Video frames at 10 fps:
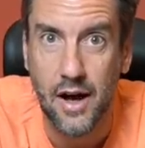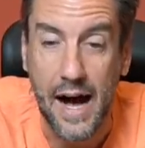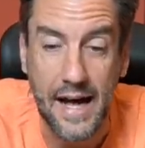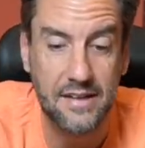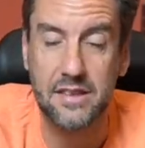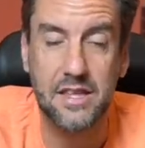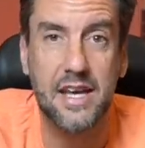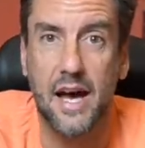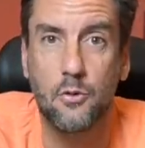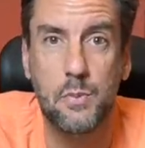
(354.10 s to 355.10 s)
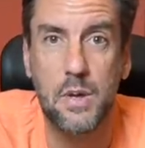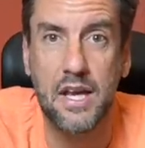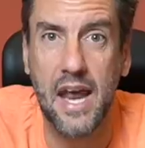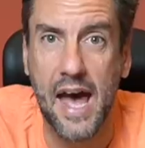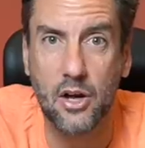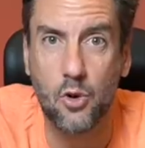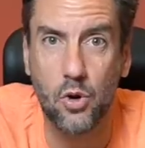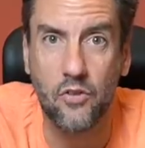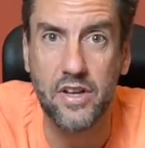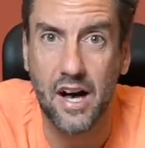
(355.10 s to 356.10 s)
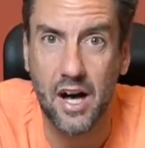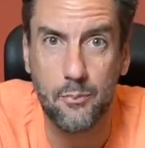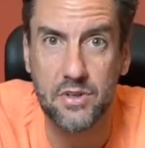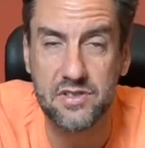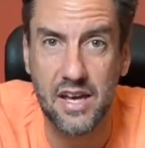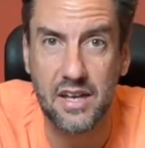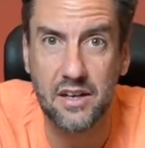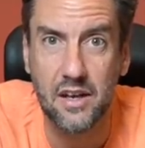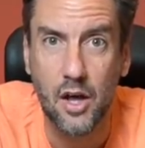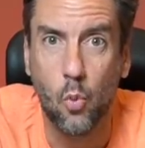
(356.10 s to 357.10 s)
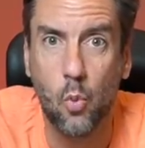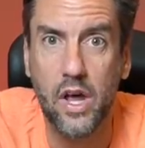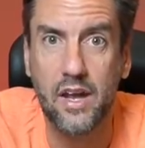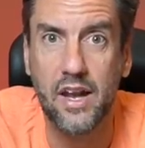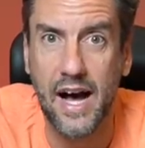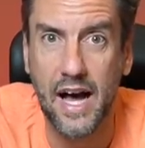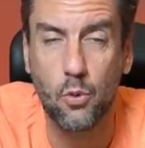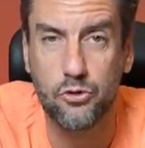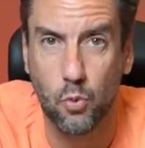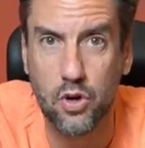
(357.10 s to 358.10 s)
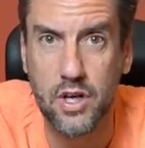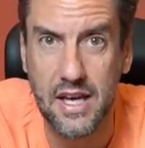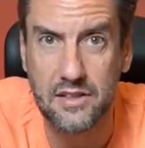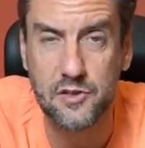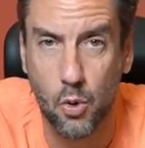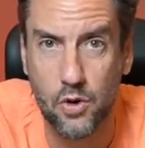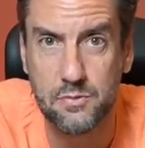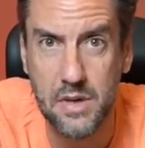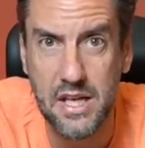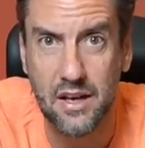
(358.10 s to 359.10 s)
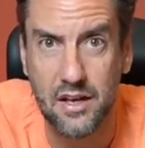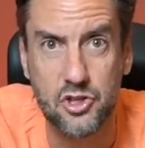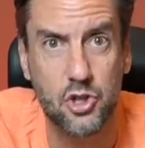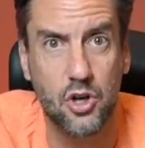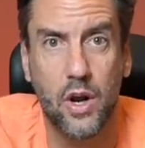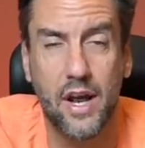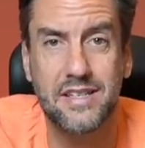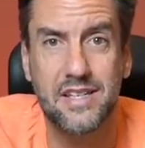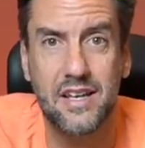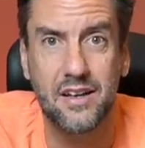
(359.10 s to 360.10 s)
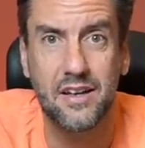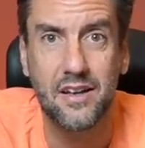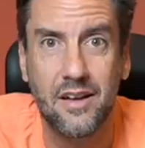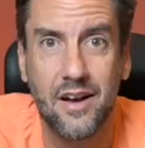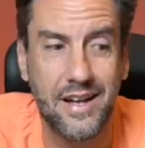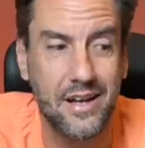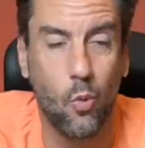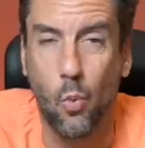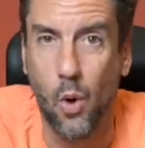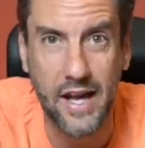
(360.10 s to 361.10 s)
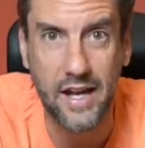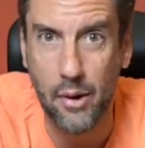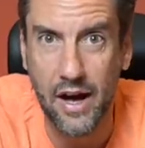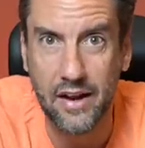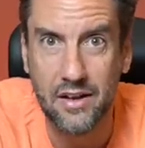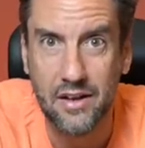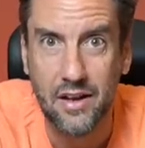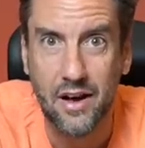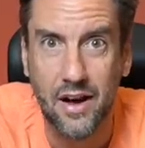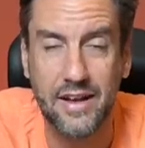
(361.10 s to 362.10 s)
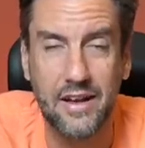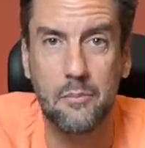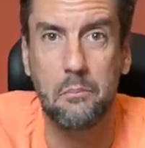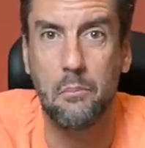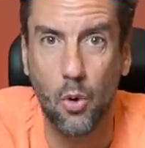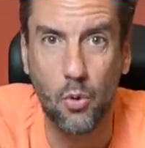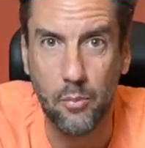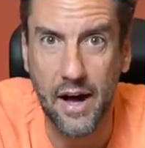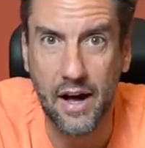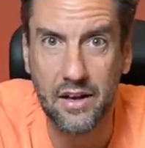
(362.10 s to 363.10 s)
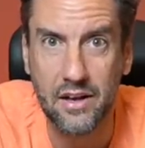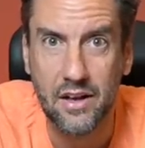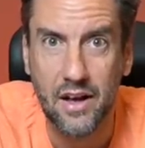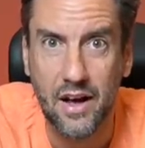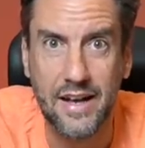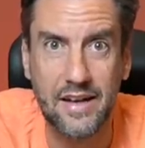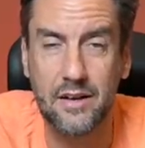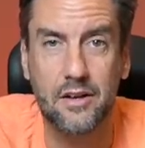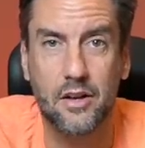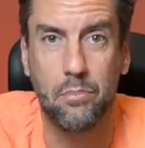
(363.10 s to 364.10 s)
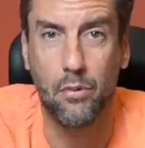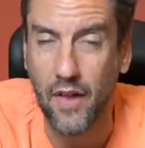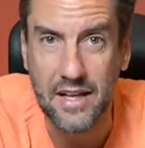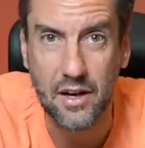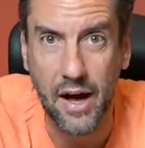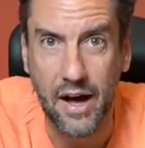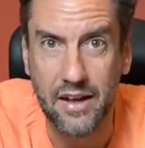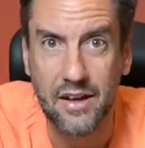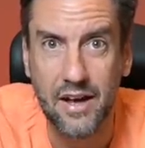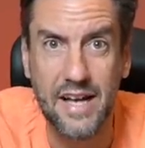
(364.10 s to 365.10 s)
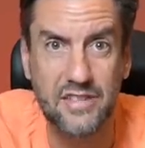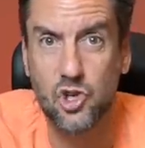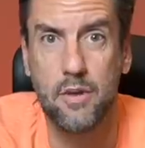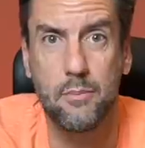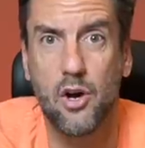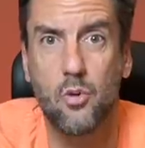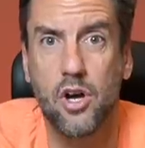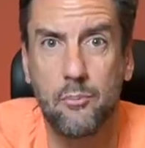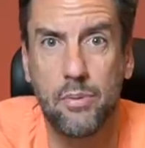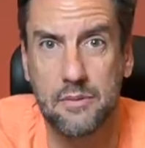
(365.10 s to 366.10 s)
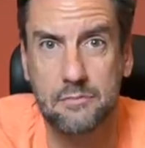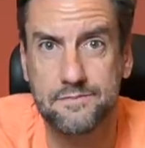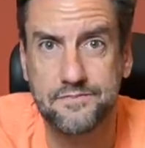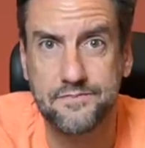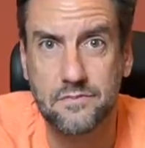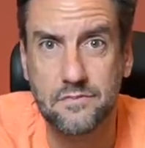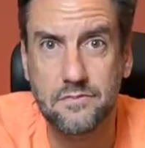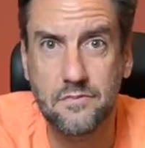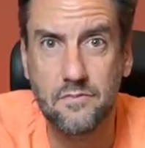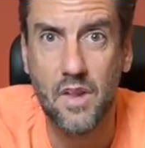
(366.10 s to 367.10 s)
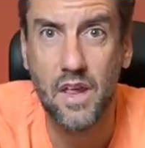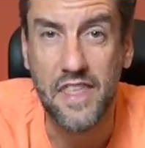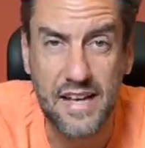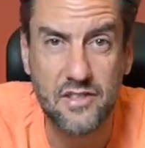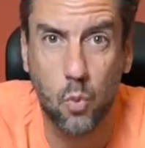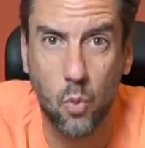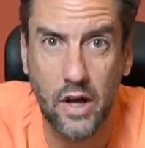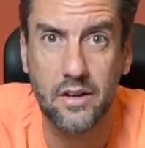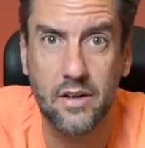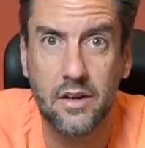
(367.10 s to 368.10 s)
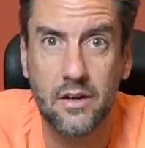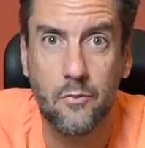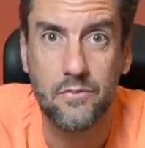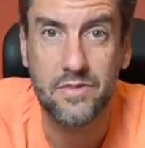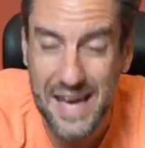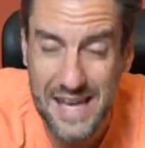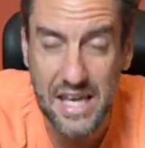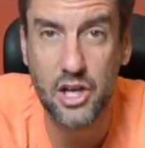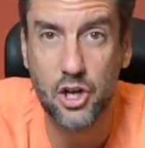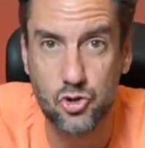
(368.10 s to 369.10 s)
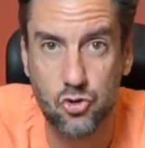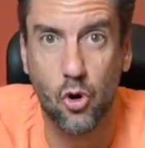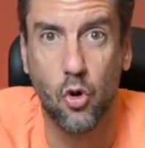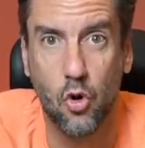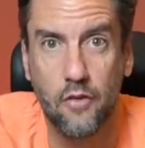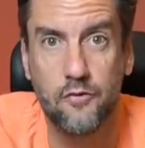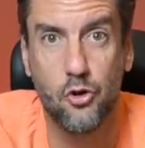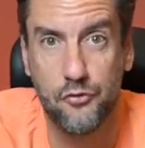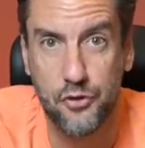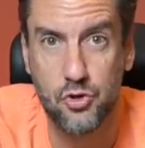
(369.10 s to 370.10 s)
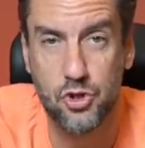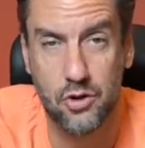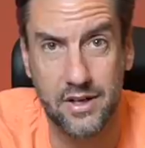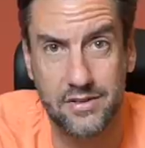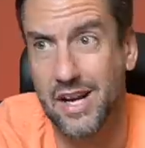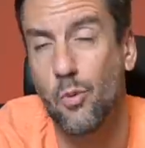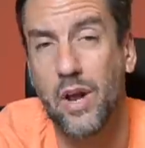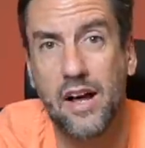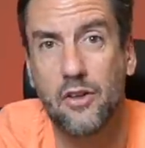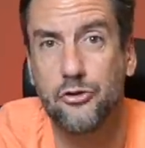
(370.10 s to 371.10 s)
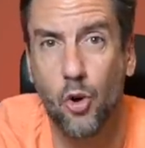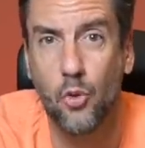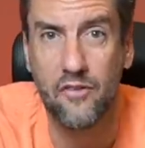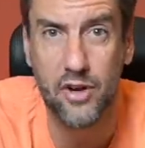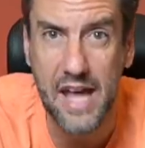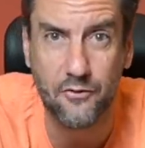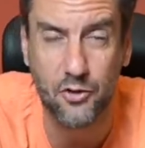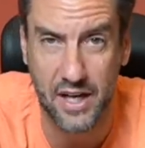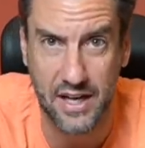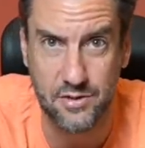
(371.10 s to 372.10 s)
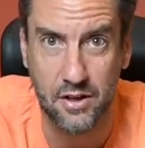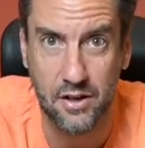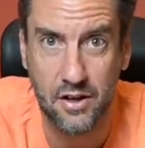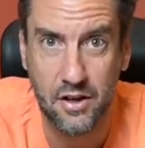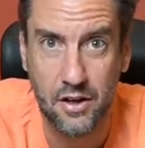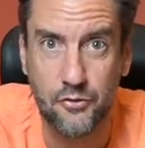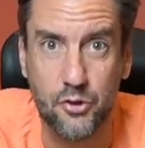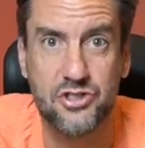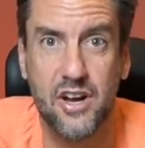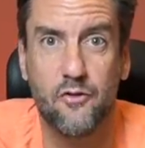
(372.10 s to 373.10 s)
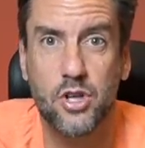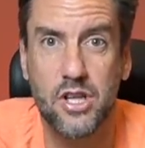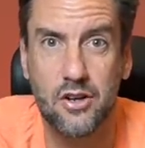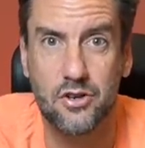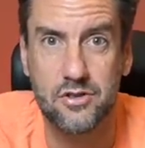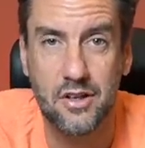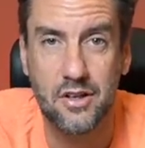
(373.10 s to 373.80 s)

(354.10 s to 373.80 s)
I didn't think I was being adequately compensated when I was working in sports media. Do you know what I did? I didn't whine about it. I didn't moan about it. I didn't complain about it. I started my own company. That's what taking control of your future is. And then I went out and sold every advertisement for several years.